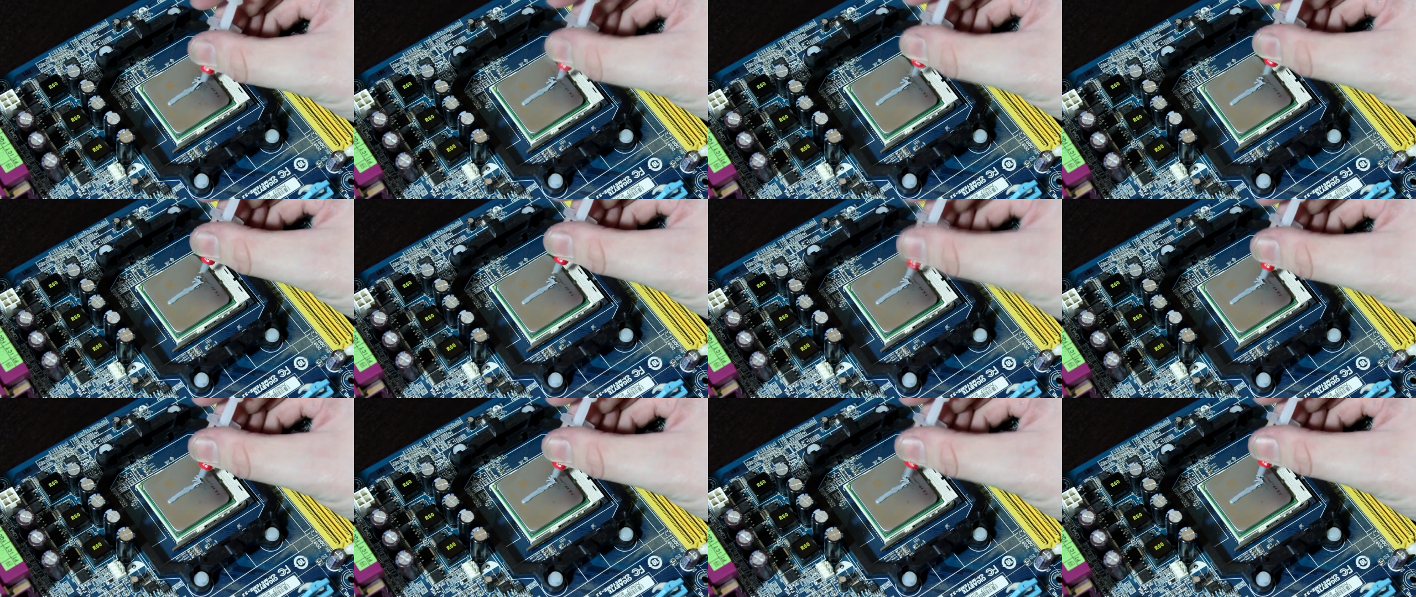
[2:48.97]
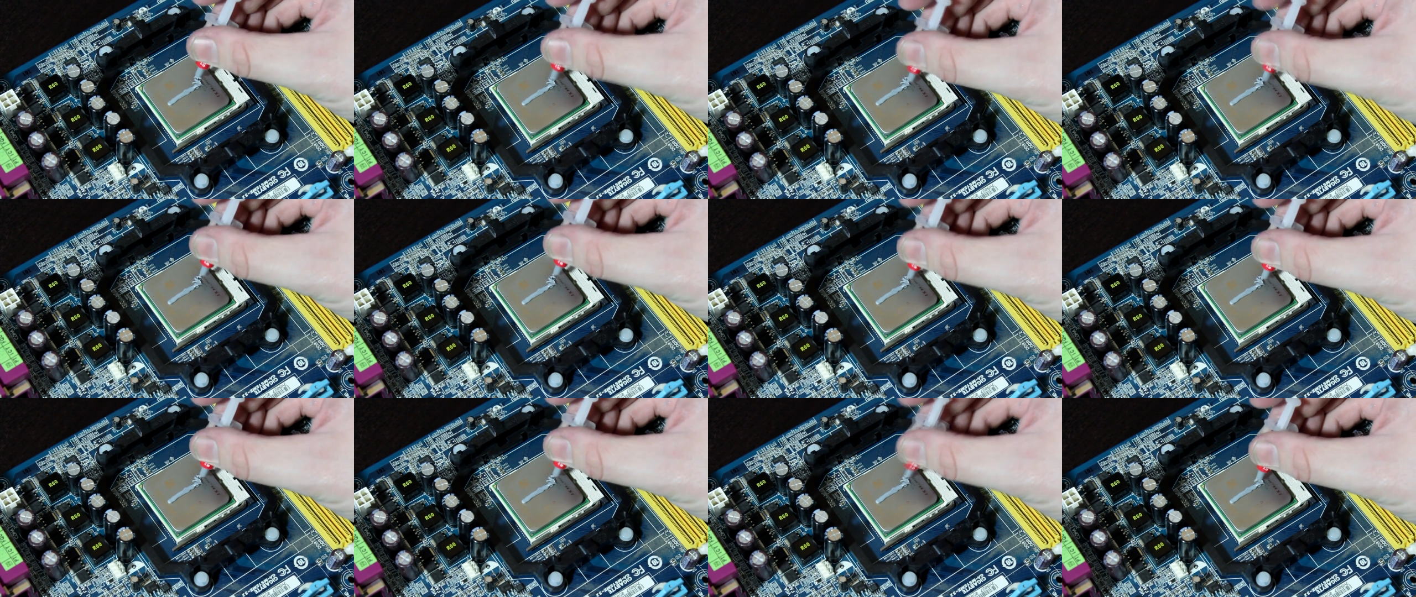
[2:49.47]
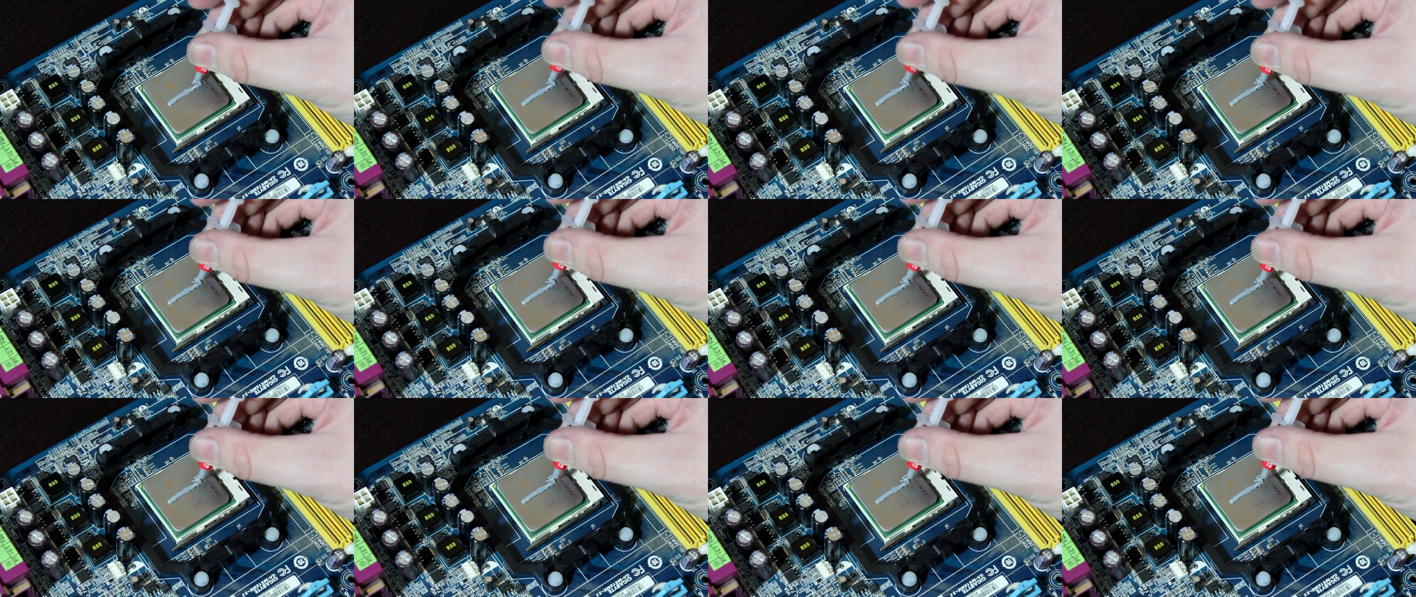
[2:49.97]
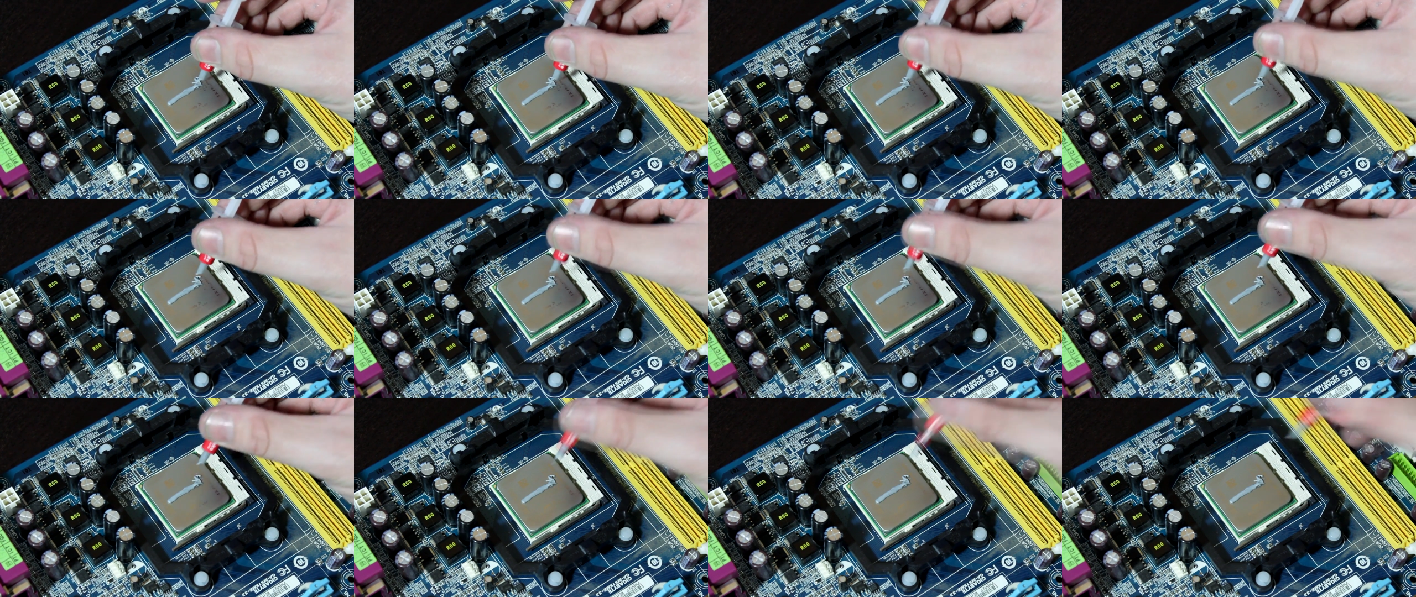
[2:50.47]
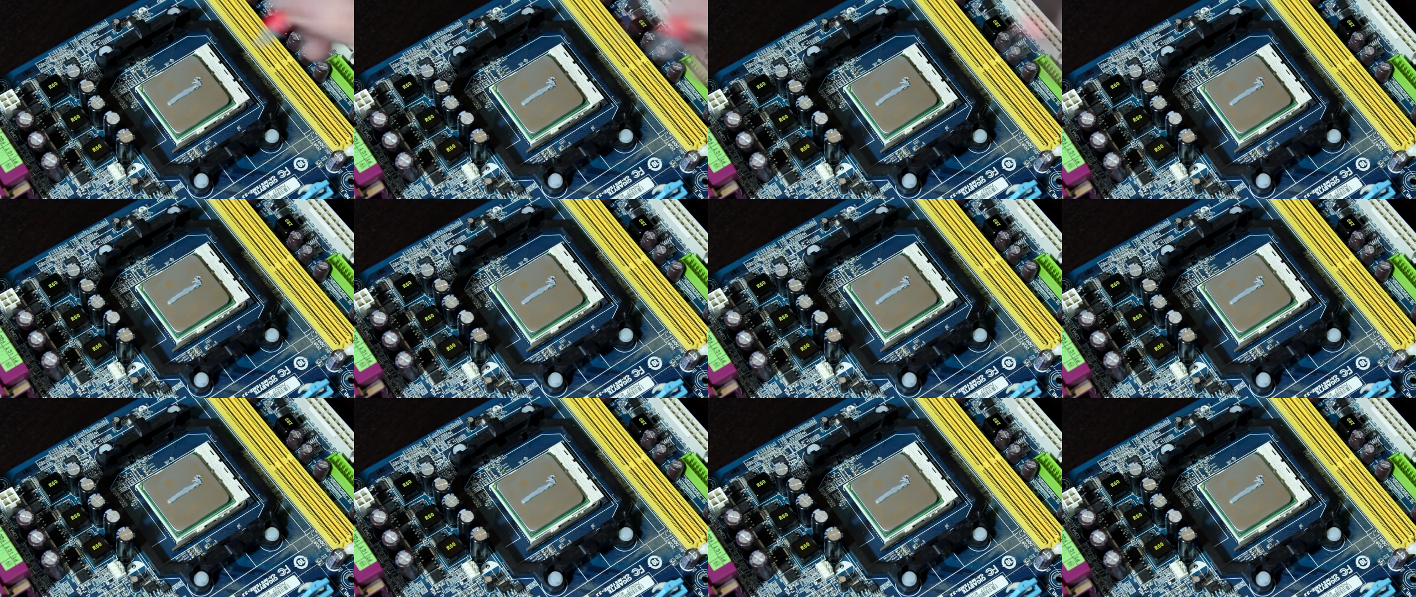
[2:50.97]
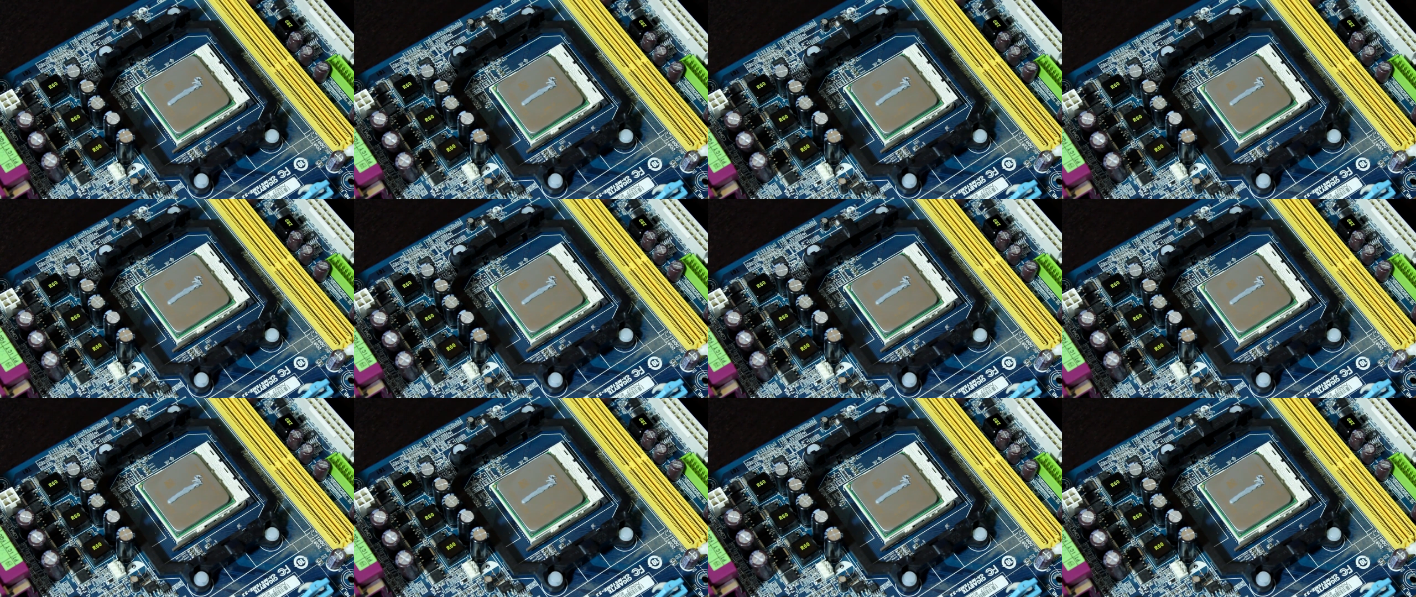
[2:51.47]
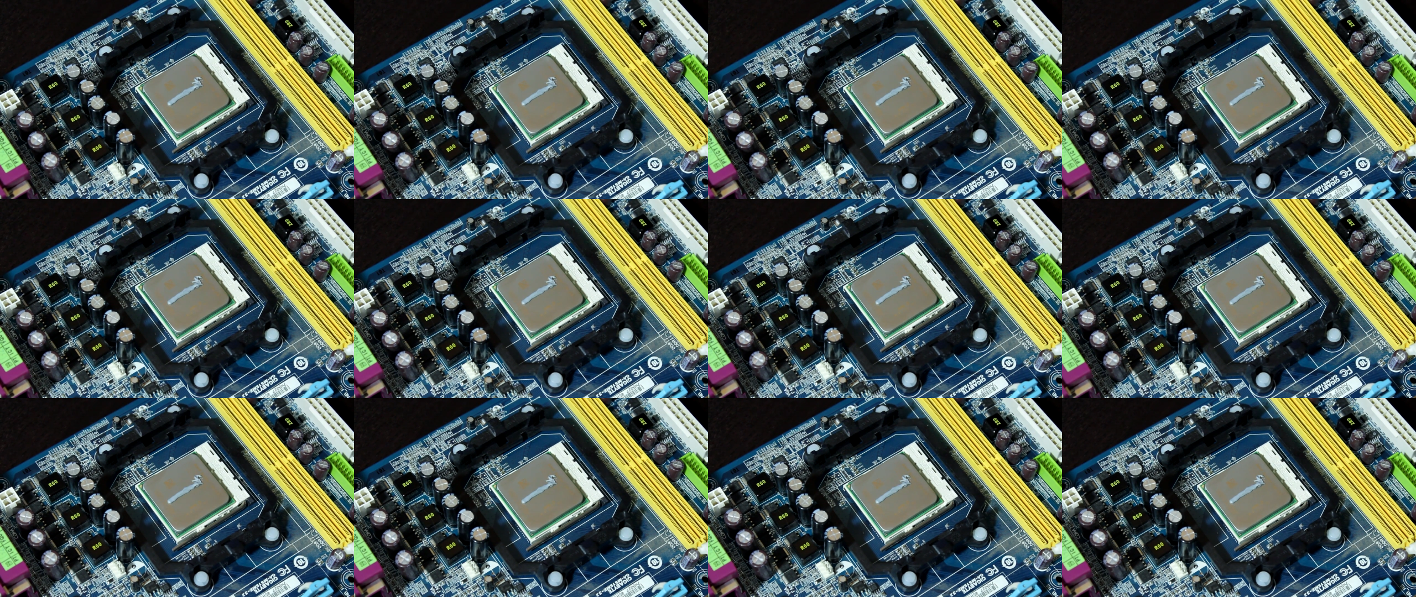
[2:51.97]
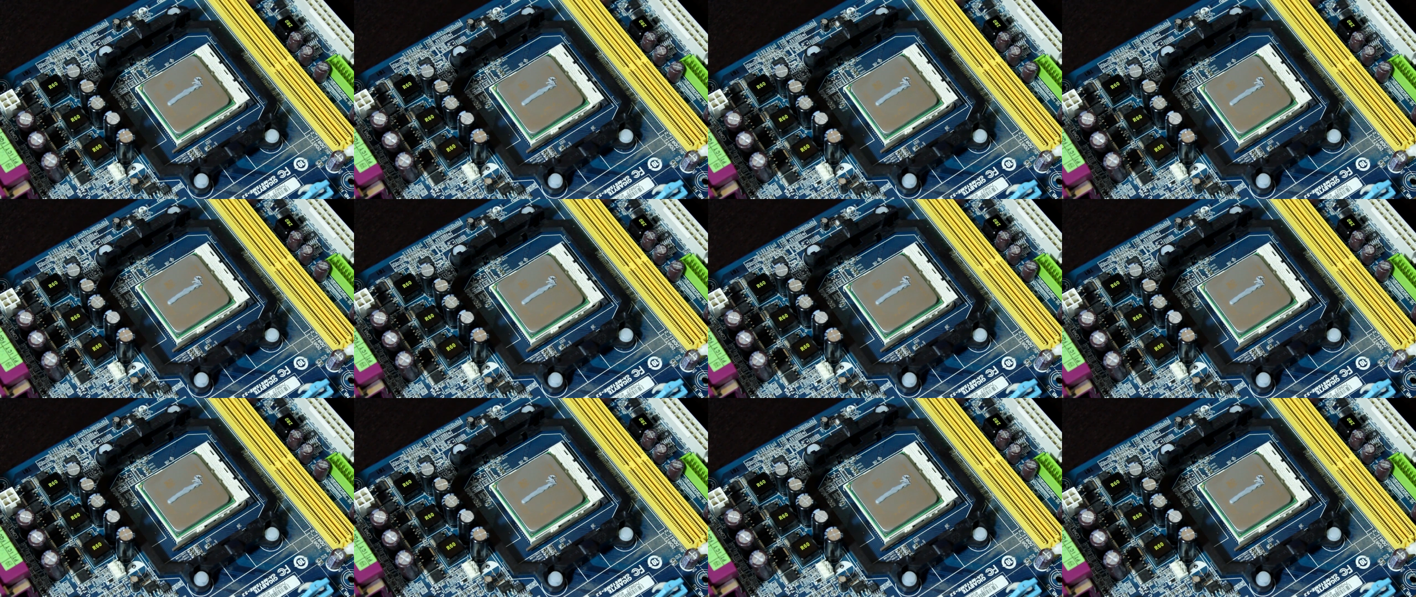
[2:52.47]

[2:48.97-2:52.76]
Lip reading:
[unreadable: no face in view]